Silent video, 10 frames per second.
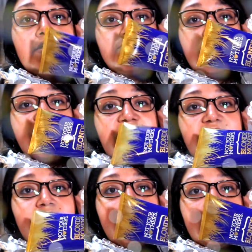
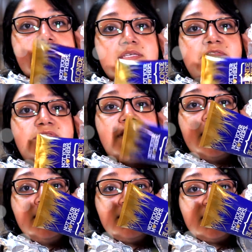25 minutes of
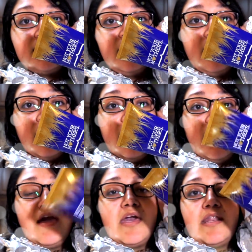this,
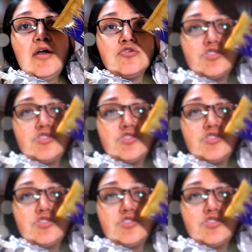and I'll